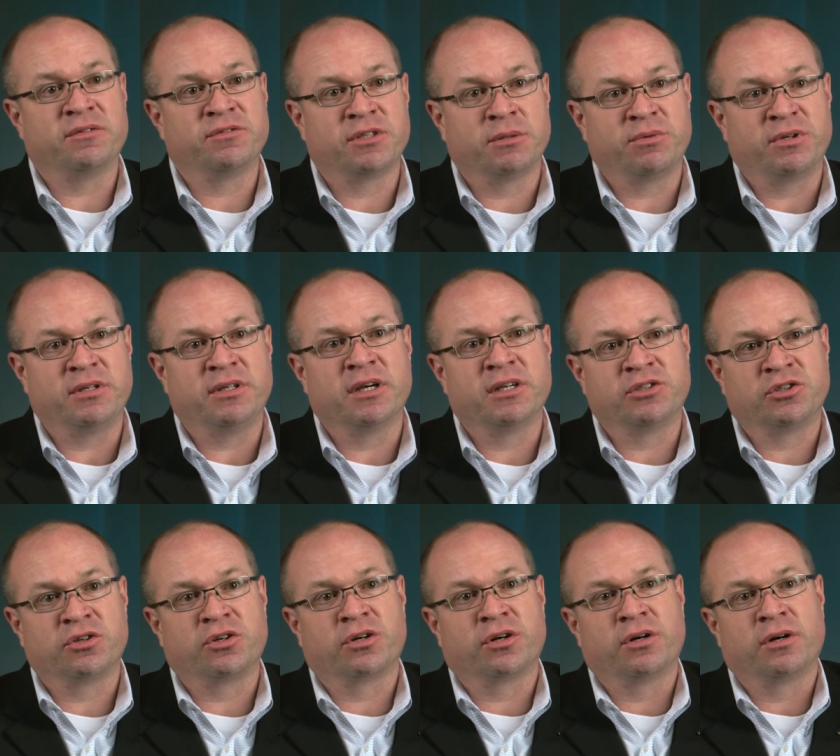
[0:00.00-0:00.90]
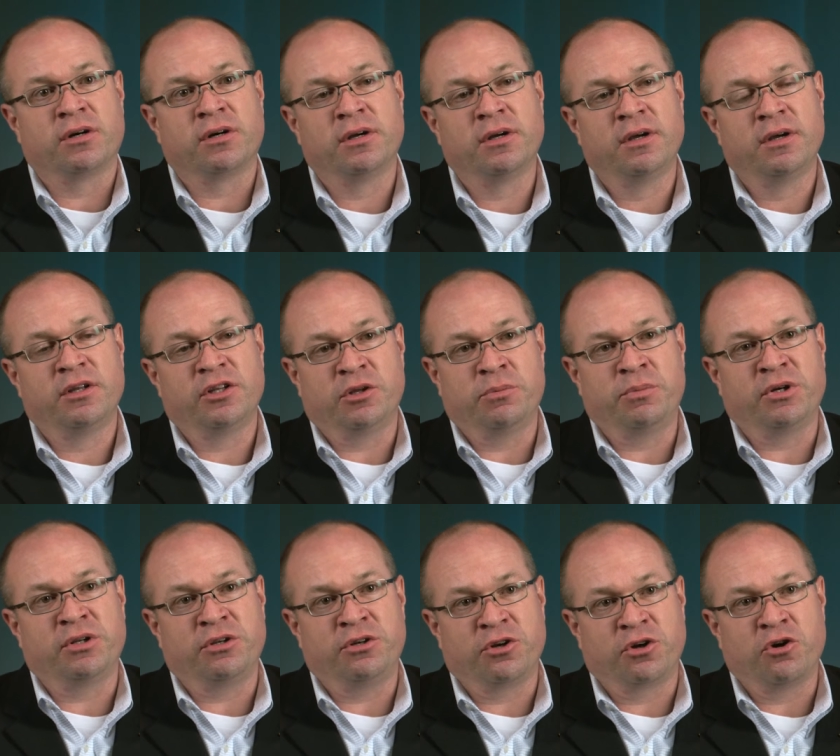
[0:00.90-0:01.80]
If something does occur, the
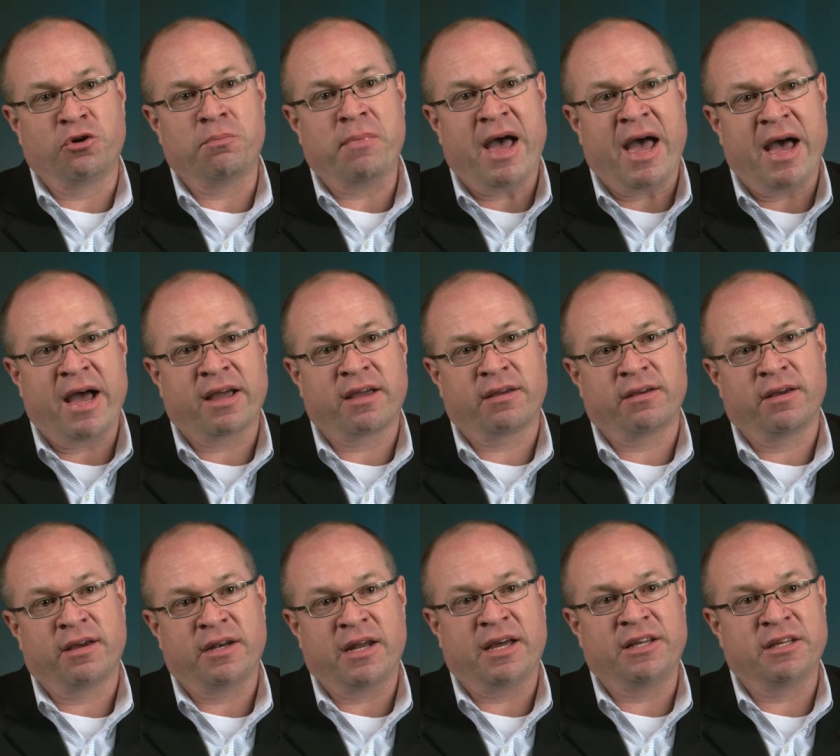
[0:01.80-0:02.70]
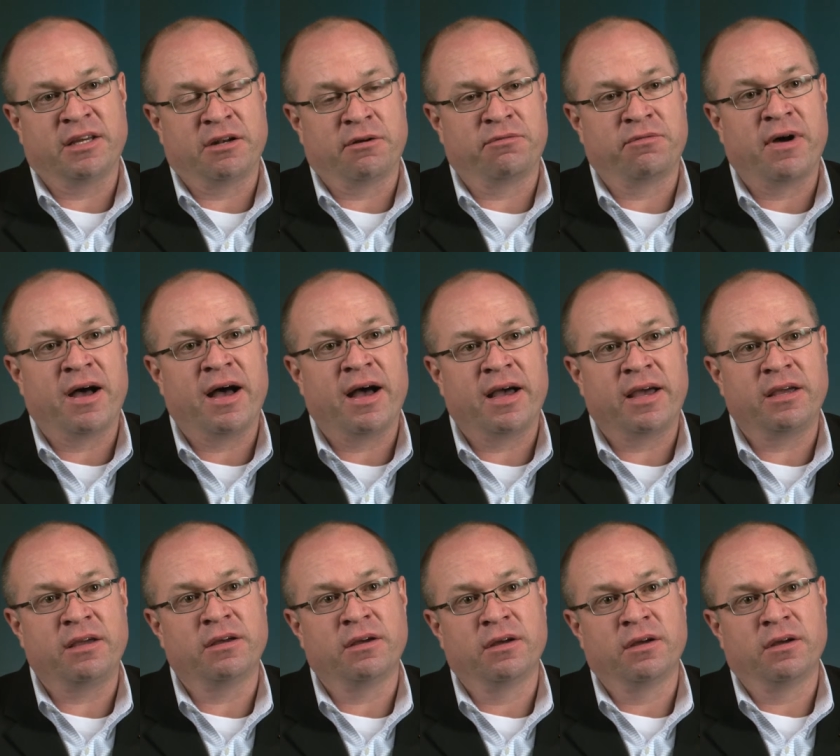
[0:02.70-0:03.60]
ability to go back and
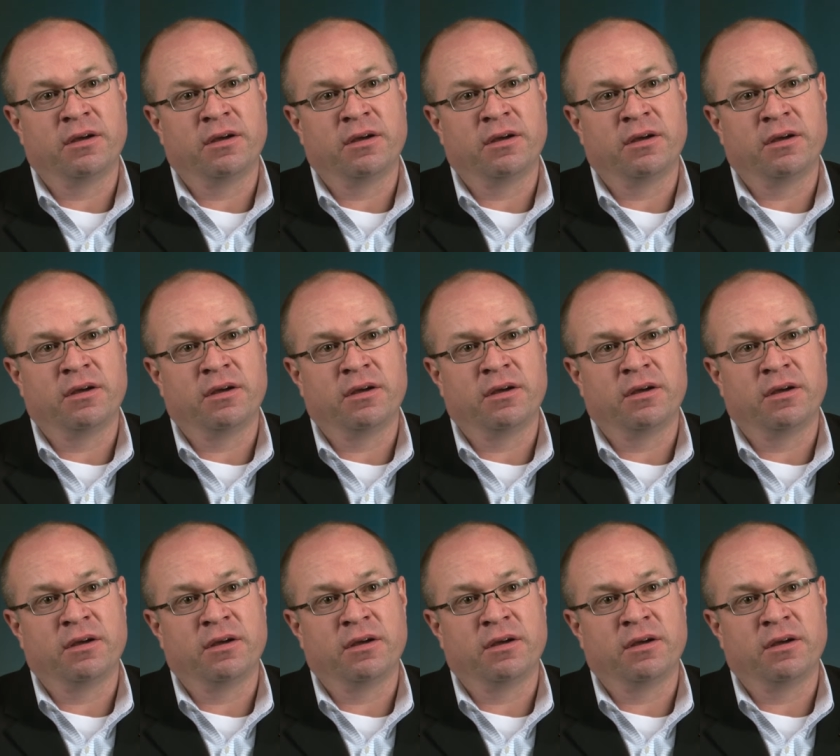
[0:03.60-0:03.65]
identify